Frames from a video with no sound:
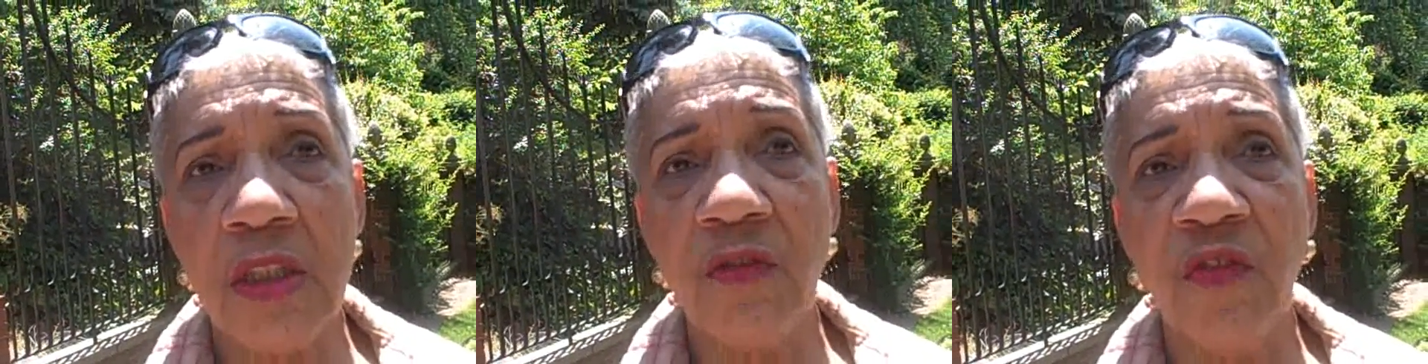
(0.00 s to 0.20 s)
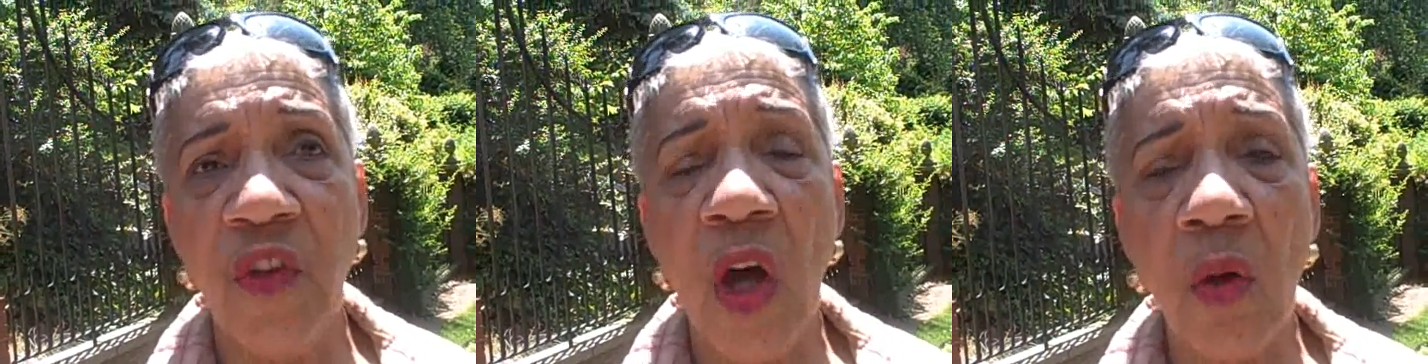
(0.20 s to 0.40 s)

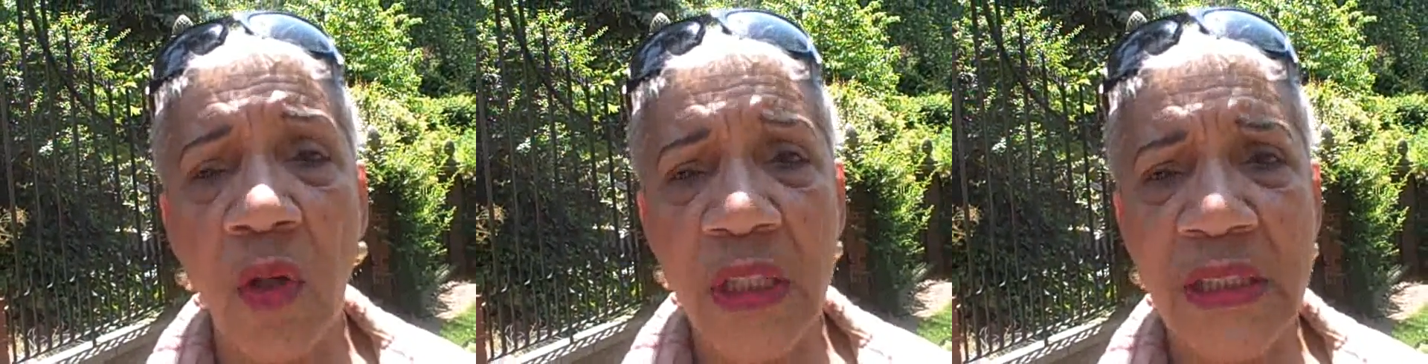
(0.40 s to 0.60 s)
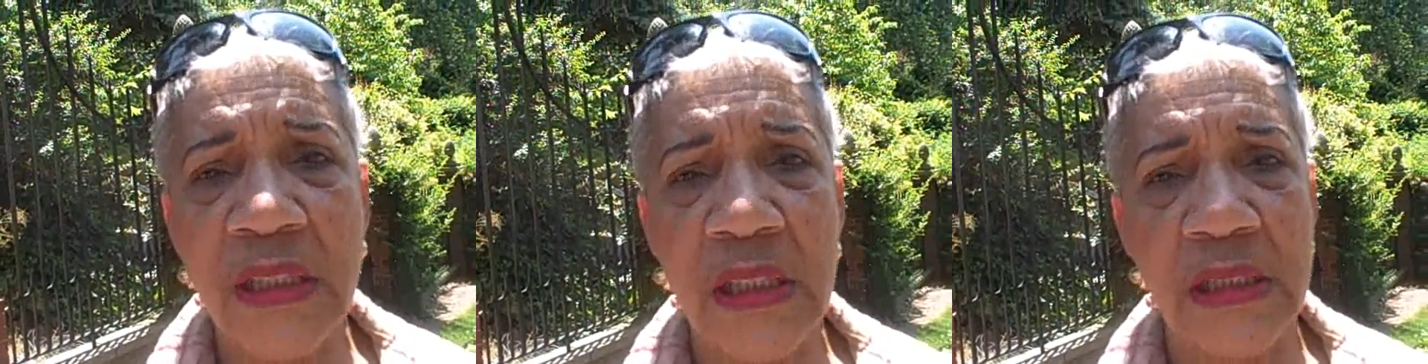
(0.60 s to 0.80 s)

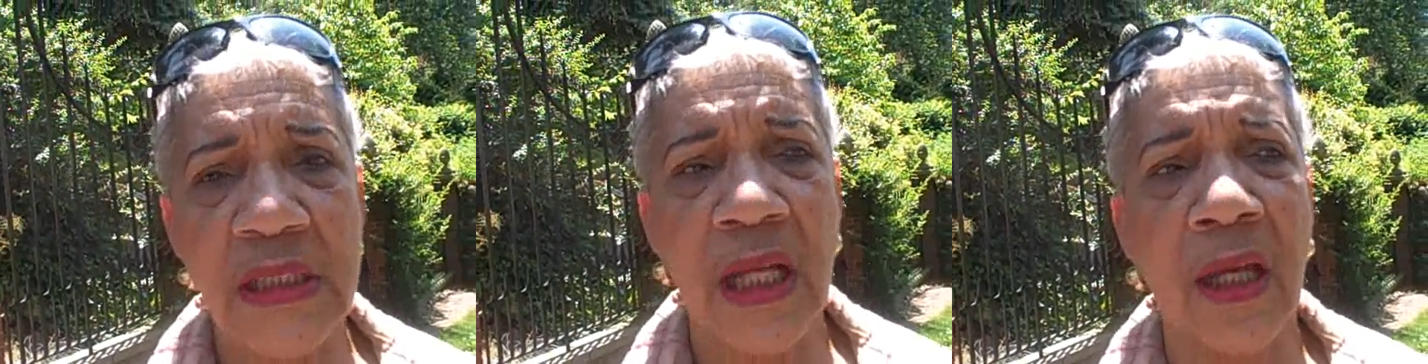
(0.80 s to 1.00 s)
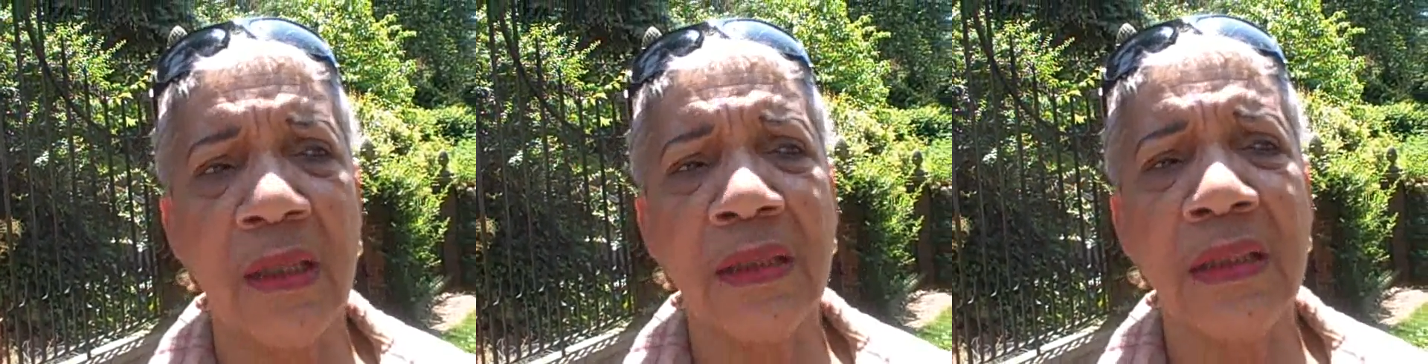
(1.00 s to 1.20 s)
focuses
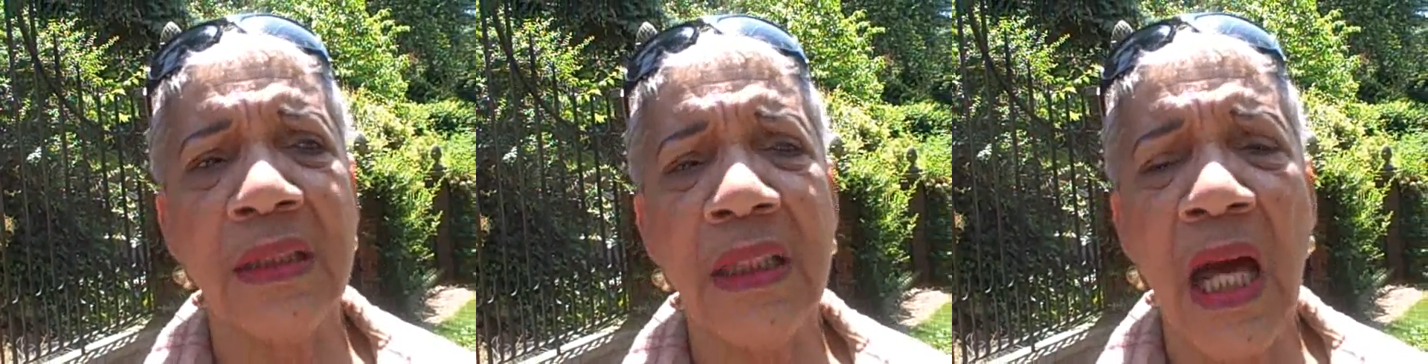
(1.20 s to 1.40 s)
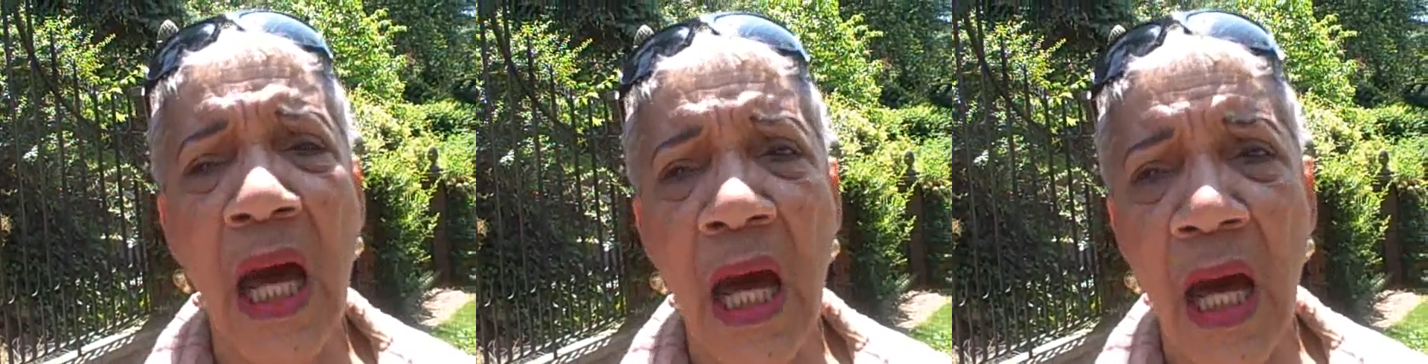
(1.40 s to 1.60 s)
a
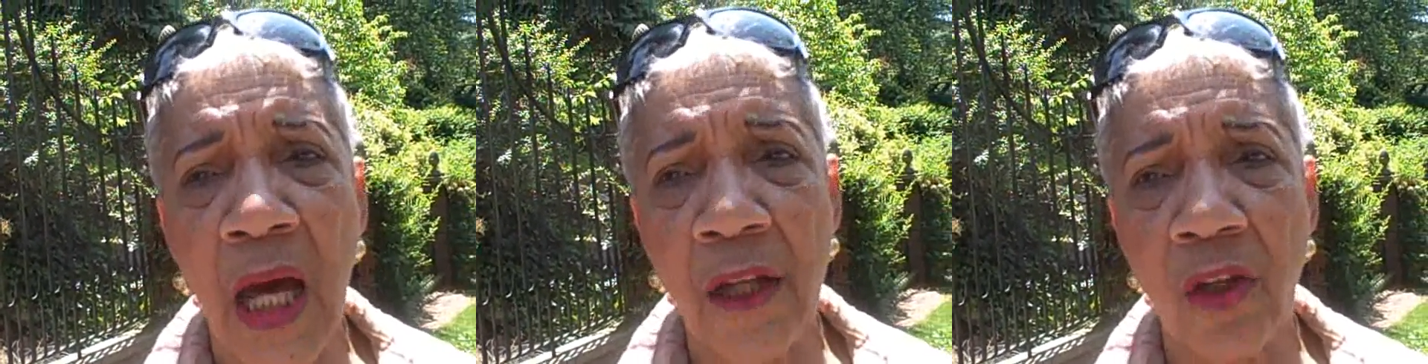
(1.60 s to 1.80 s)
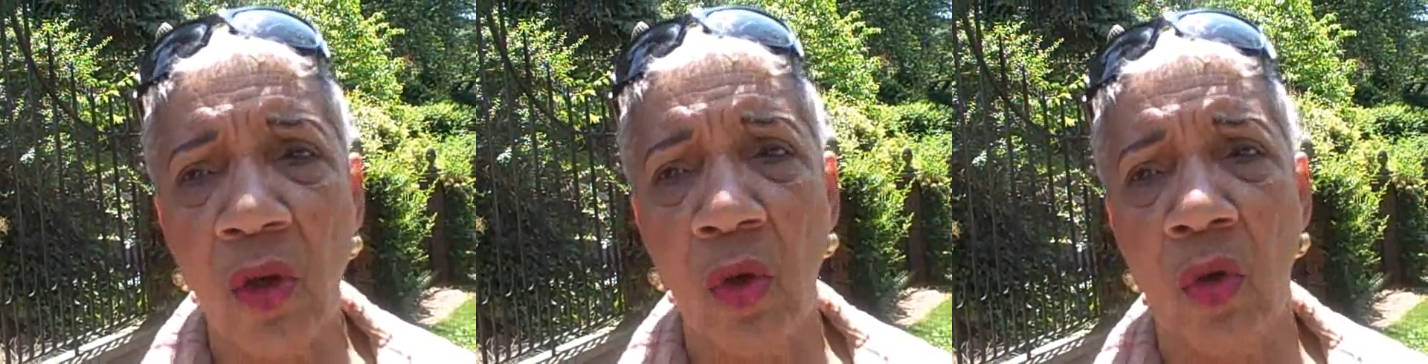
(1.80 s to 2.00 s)

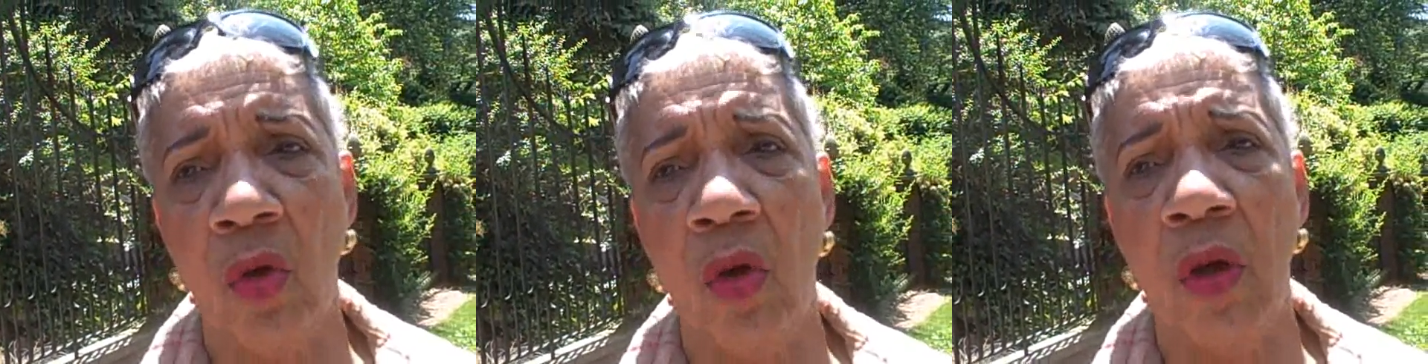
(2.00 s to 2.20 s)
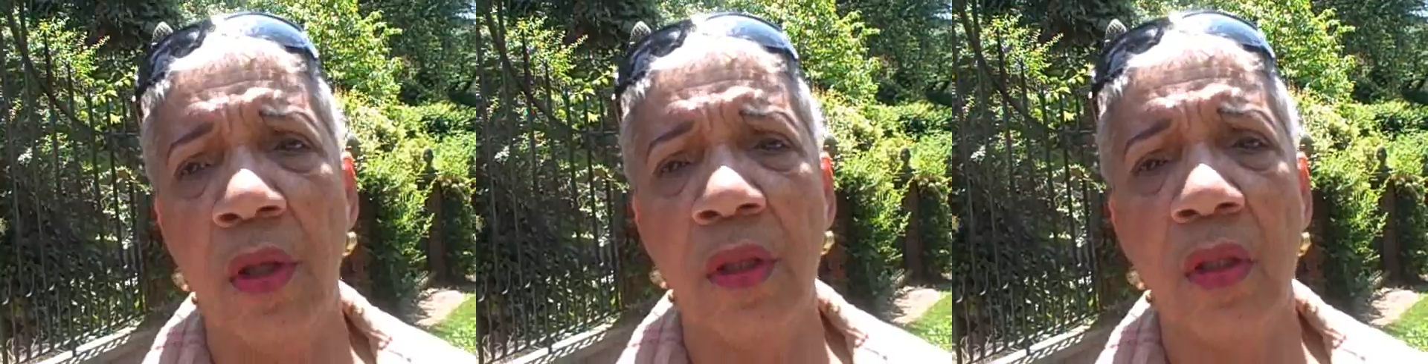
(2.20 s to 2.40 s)
lot
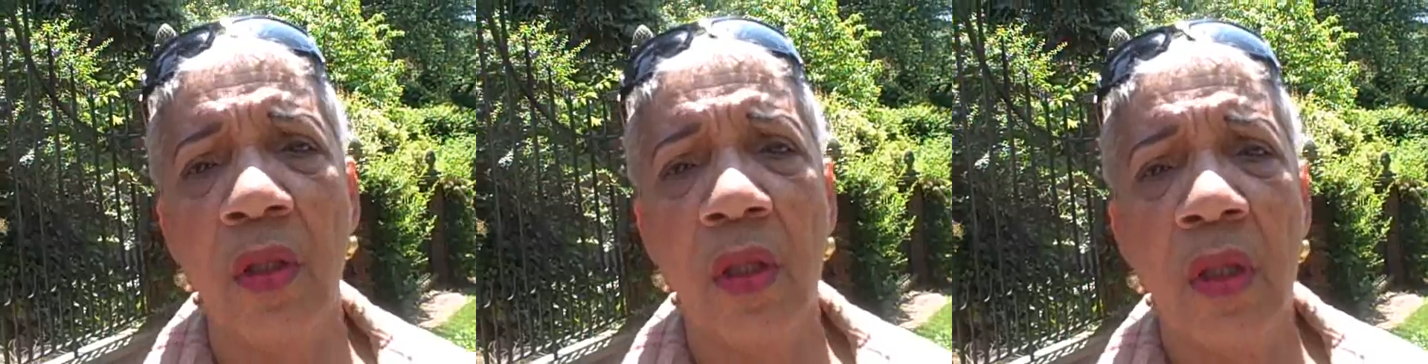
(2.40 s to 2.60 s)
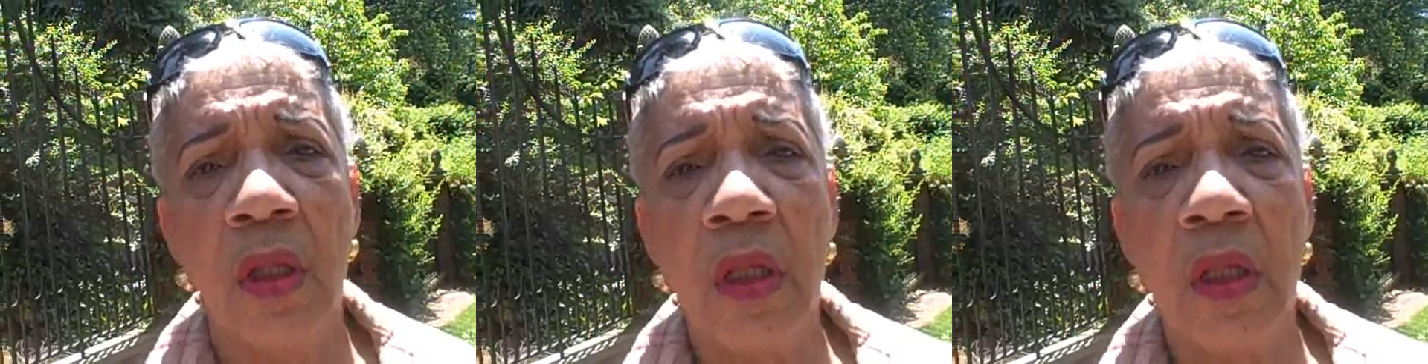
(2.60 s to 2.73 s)
on